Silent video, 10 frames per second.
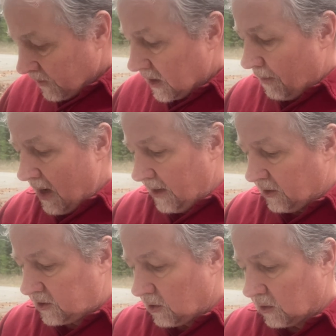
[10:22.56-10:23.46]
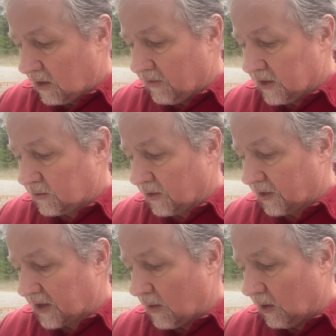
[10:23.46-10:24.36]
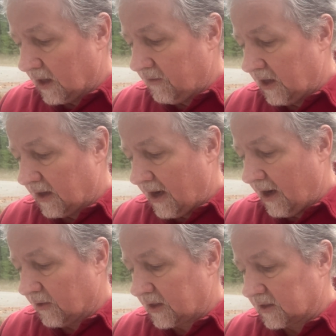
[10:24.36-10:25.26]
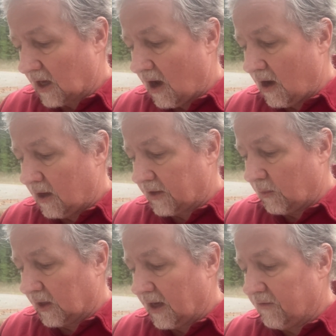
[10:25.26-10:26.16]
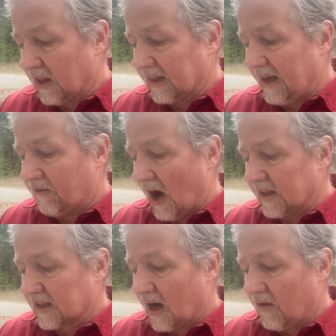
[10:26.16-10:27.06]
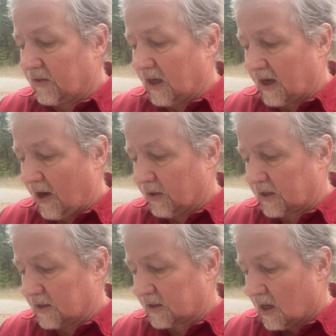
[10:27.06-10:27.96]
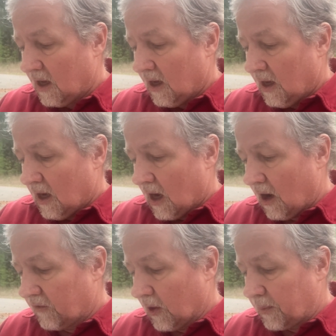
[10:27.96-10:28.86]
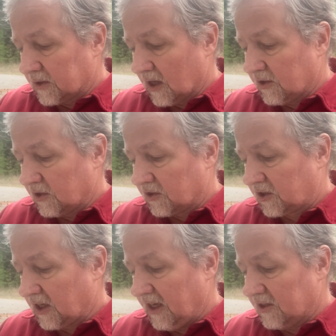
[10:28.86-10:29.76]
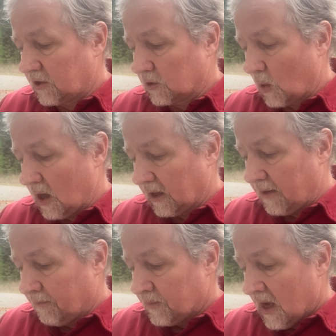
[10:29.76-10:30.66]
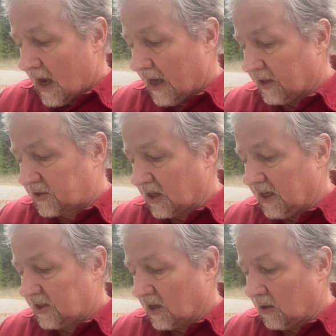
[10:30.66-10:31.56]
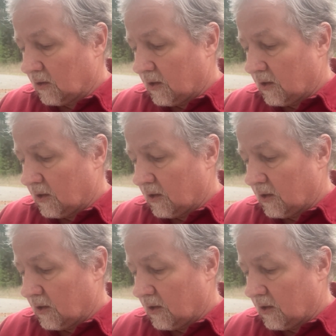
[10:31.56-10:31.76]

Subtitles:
command the children of Israel that they will give the inheritance, they will give the Levites of the inheritance of their possessions cities to dwell in. And the city shall